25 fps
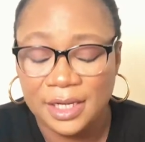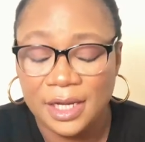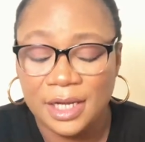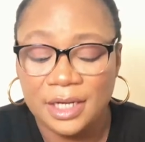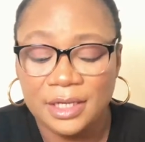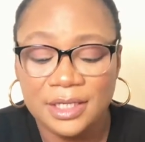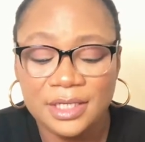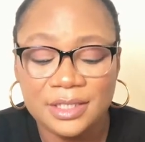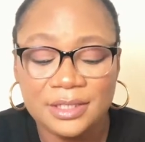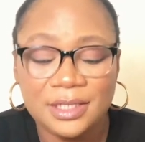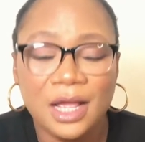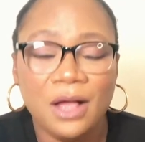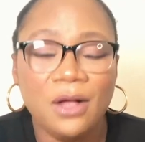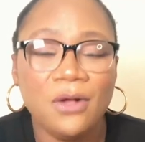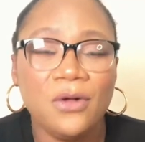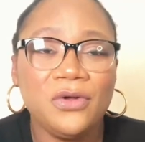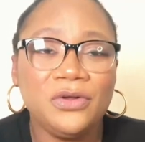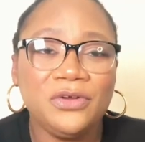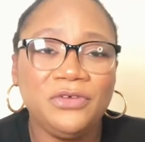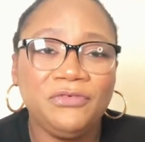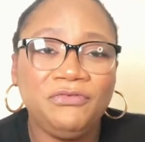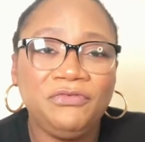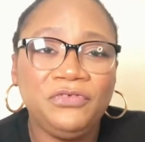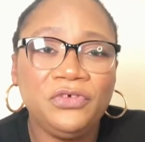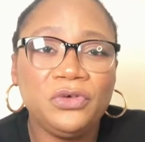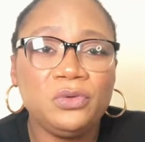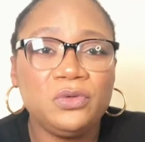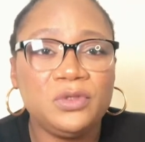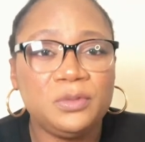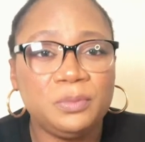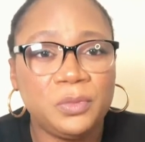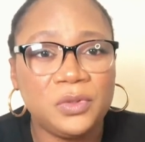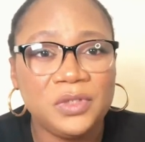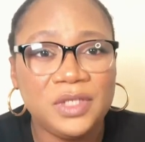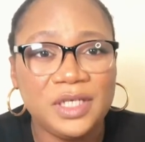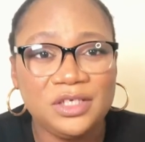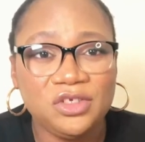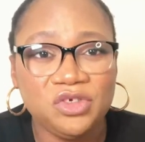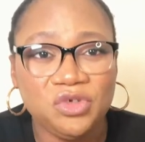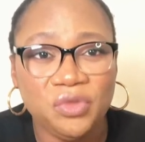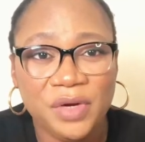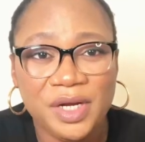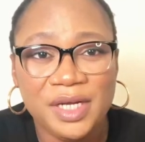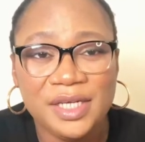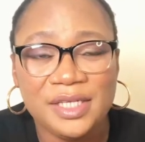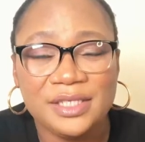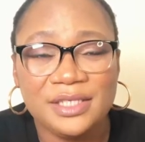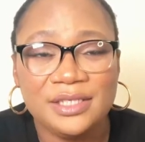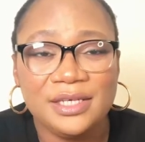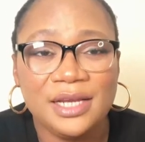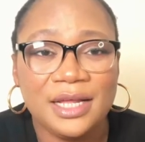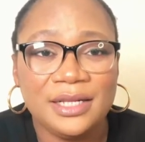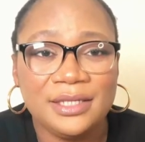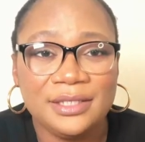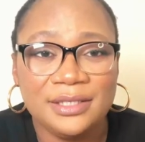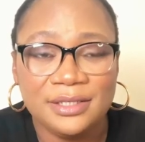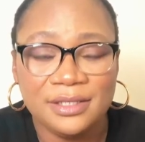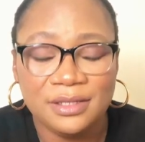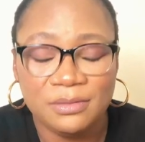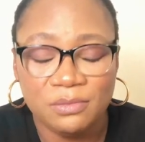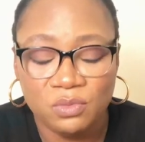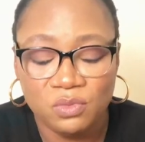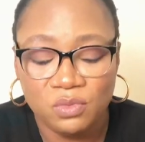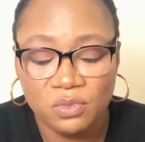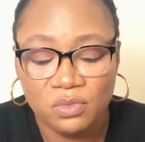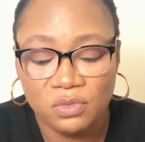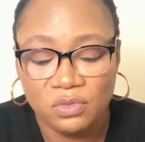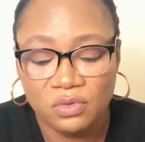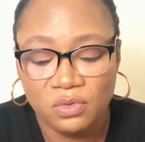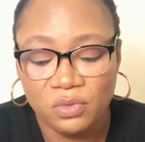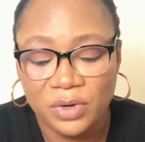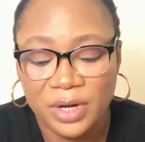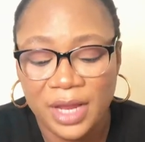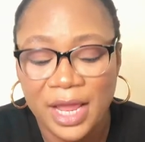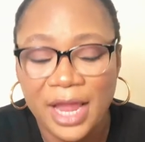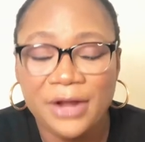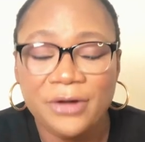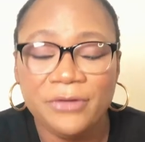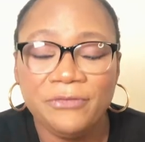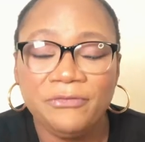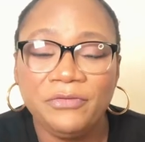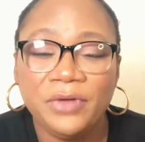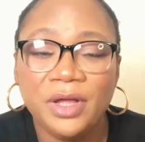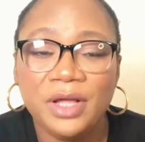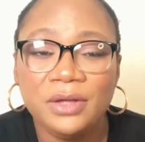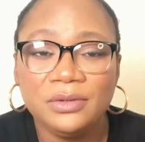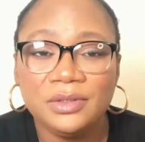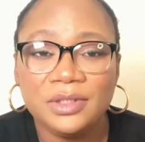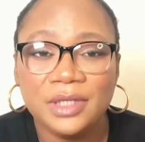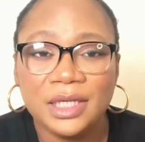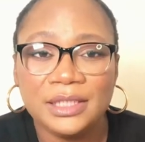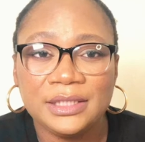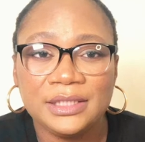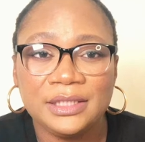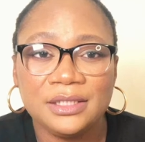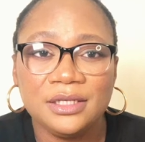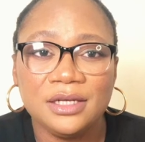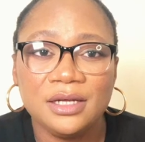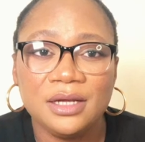These are all the few spotted trends that we kind of found at